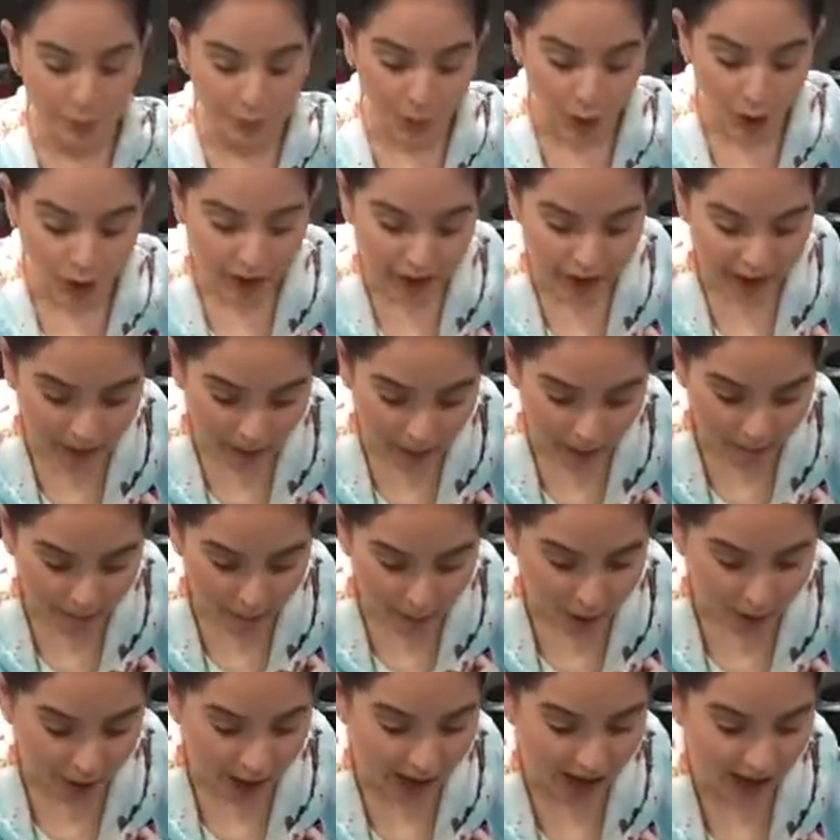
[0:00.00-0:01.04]
pulling it
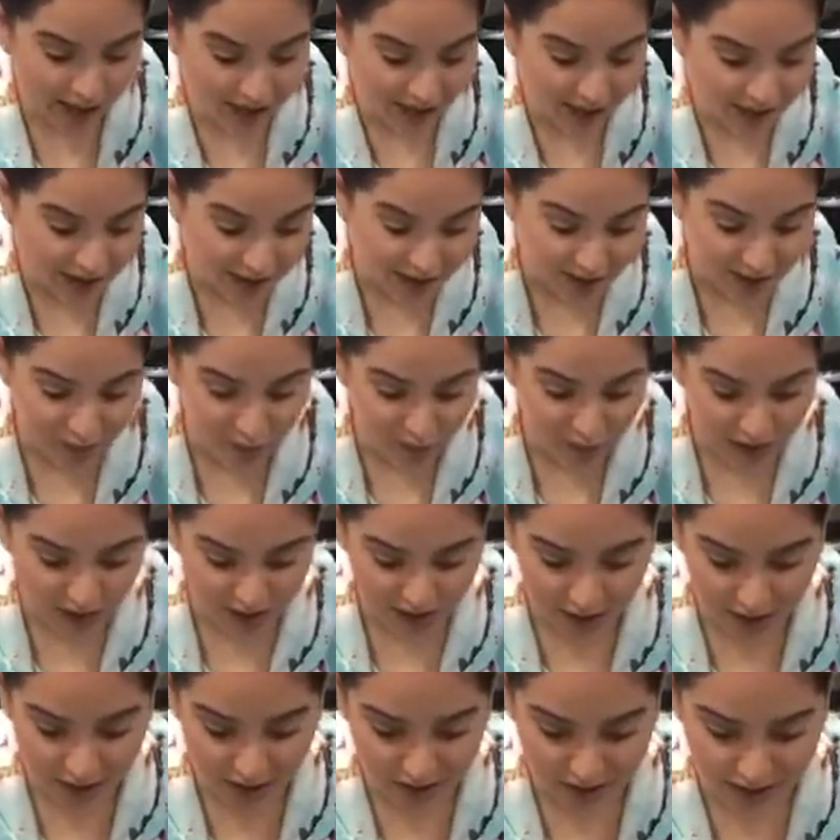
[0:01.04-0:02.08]
apart, and this is what
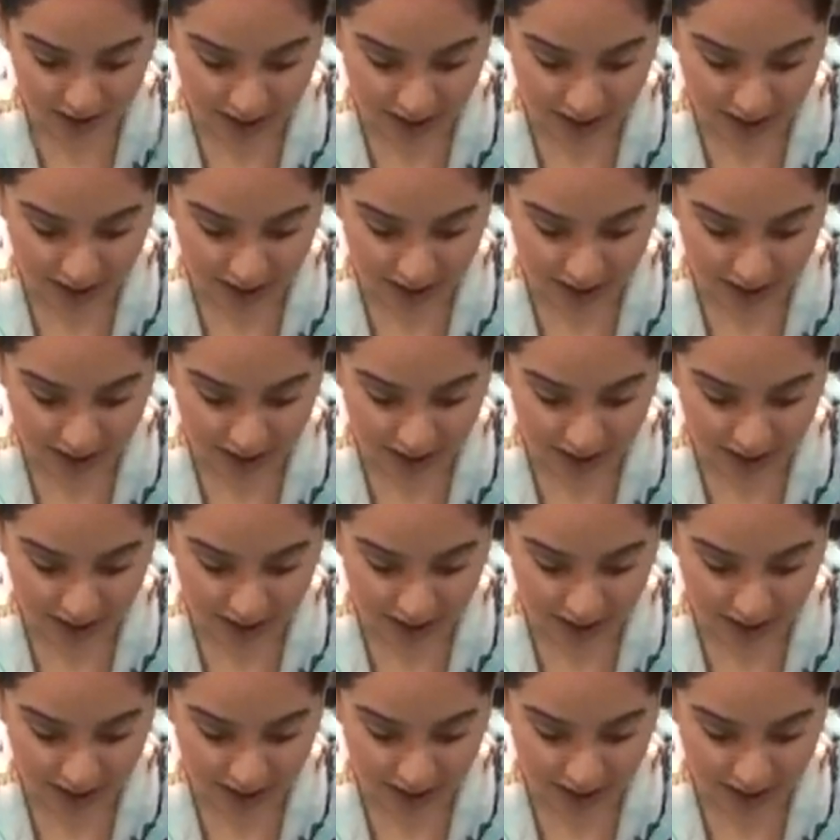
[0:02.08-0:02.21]
it looks